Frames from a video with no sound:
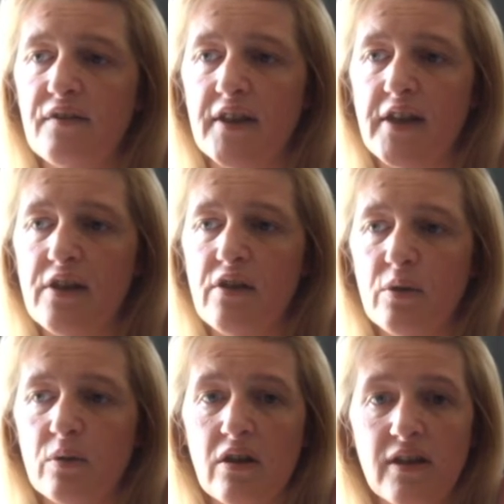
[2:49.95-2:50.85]
that you're no
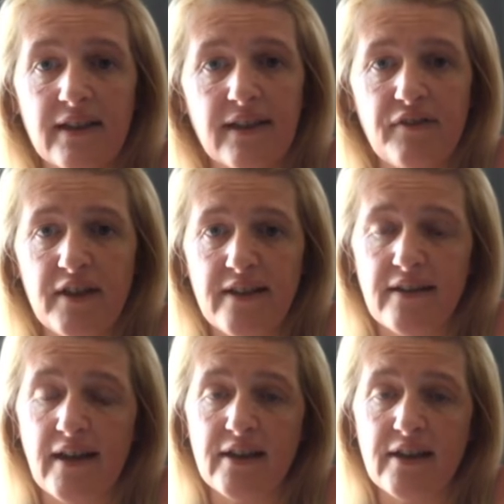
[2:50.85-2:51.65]
longer living in that,